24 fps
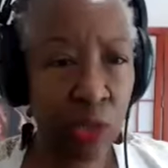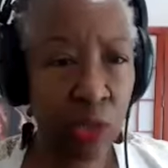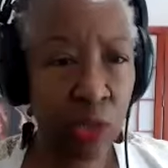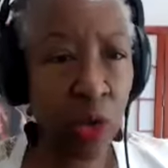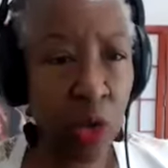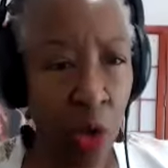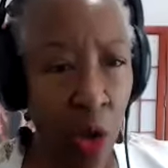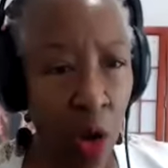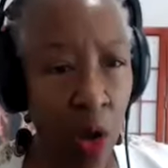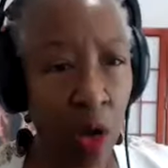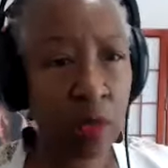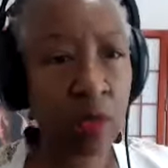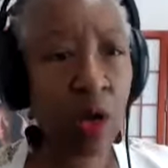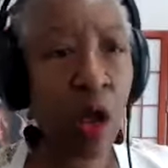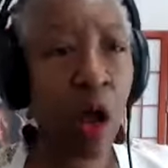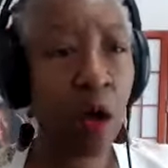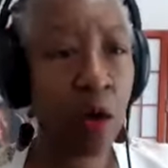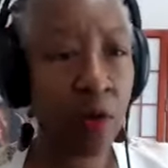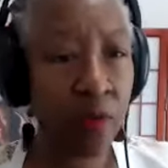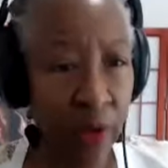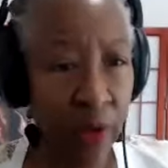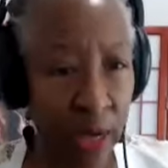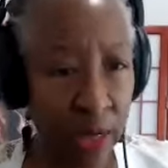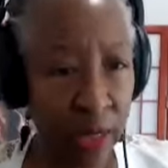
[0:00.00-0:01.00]
what caught
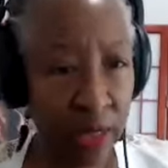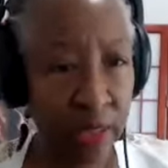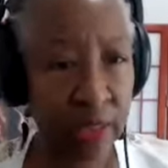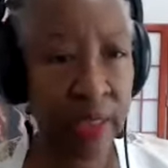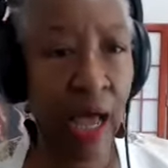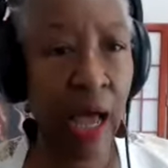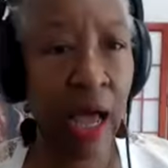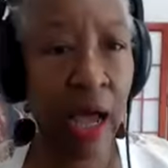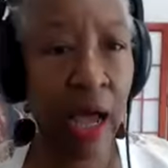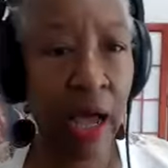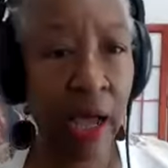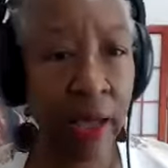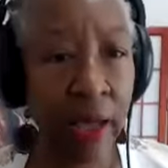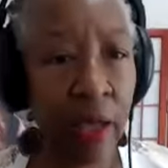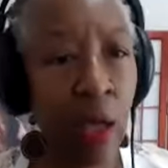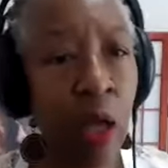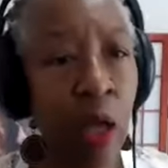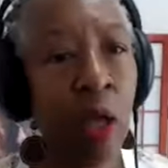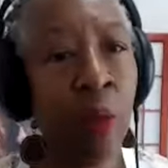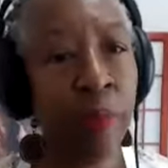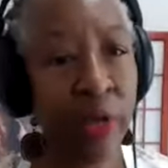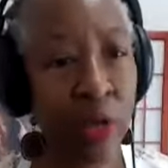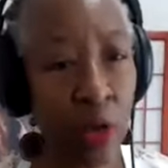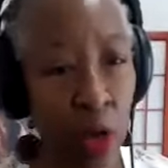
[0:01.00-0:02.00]
Carvana's eye
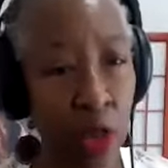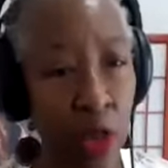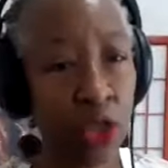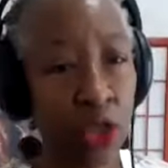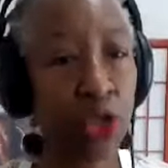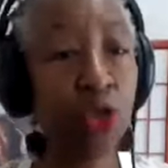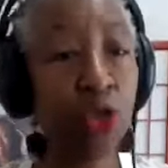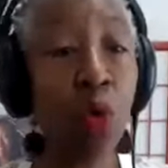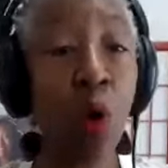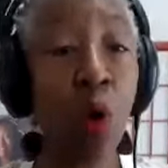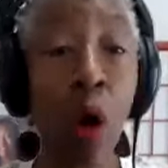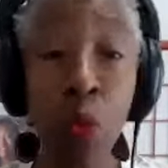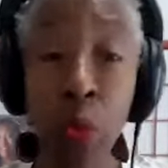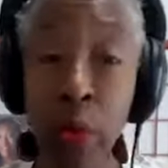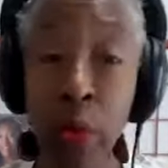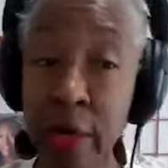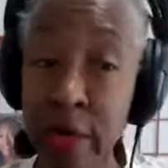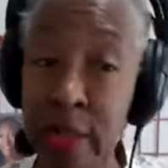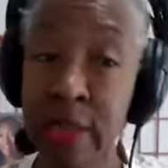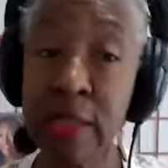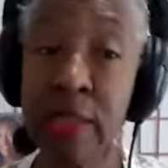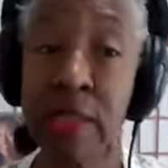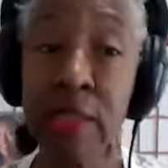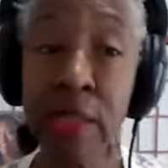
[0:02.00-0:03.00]
because you all were
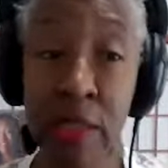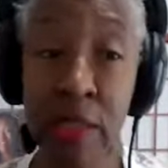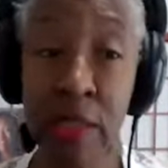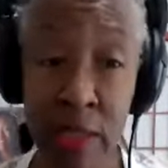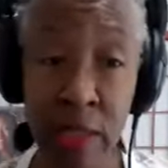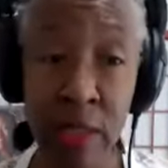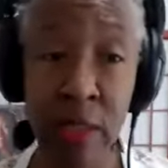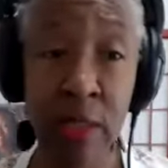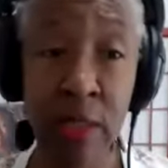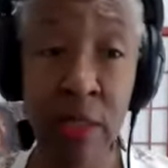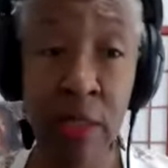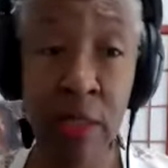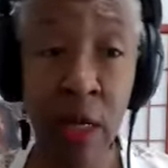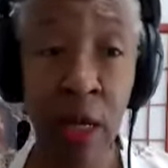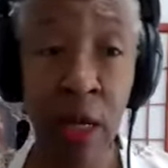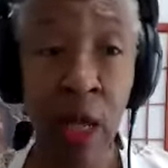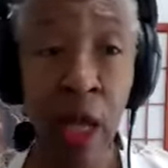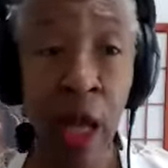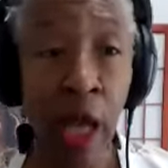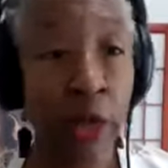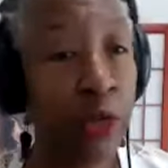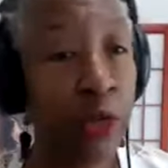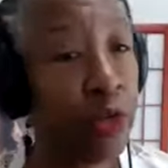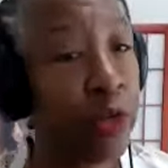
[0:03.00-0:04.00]
consistent
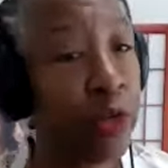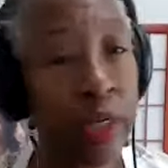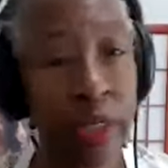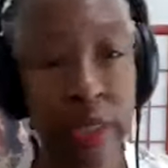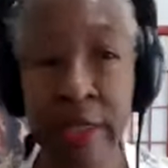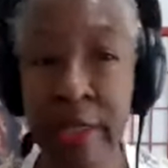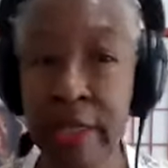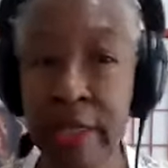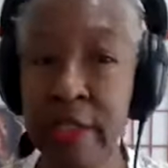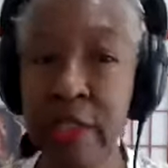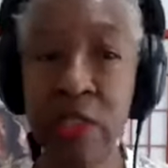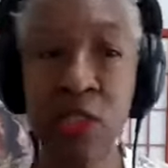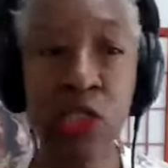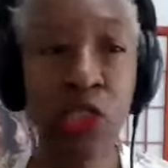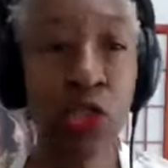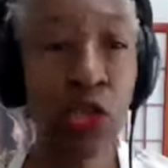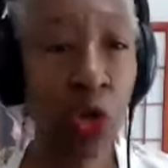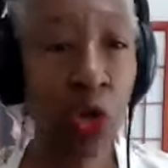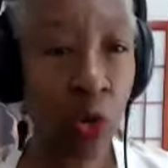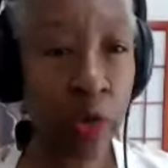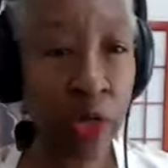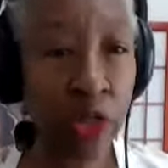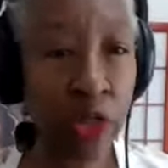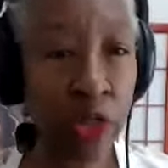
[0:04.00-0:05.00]
and you didn't get
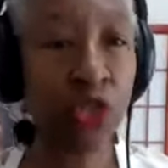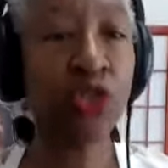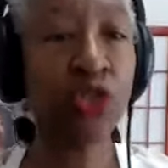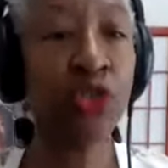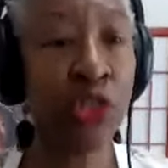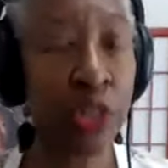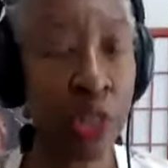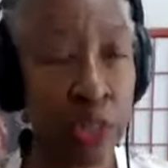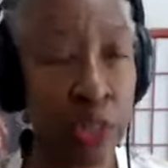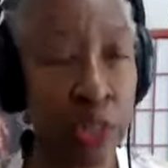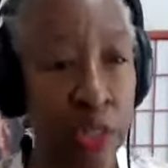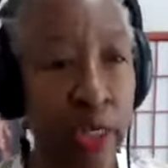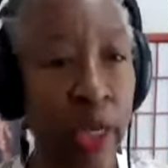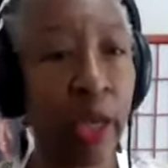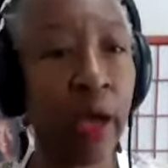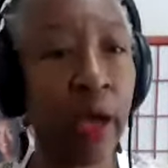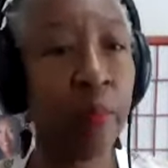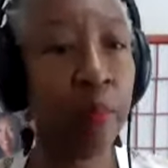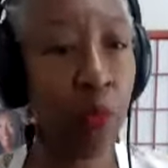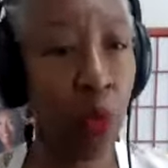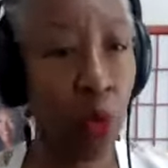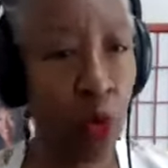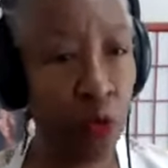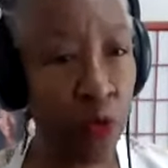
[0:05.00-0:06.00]
discouraged. You just
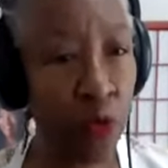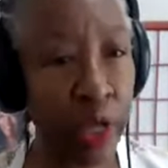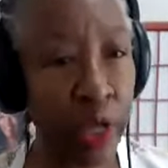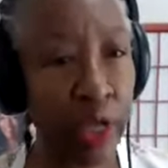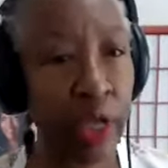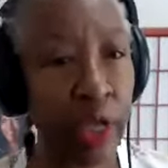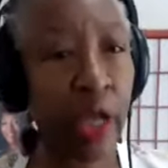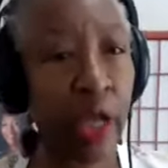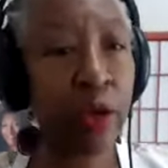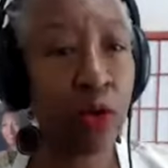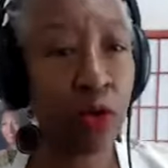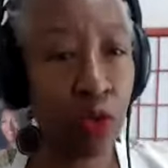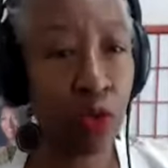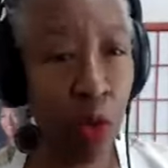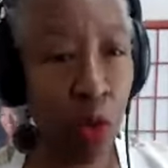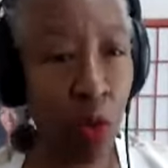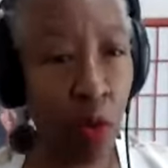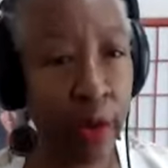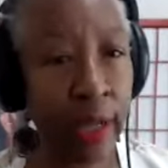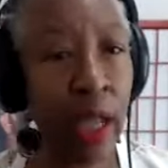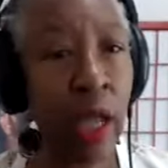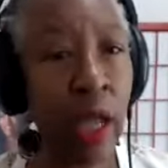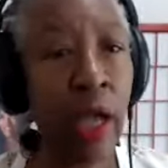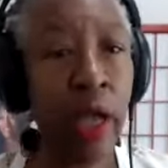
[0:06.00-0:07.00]
kept moving and
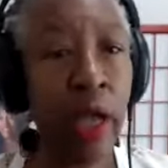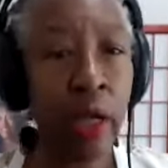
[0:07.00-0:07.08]
growing.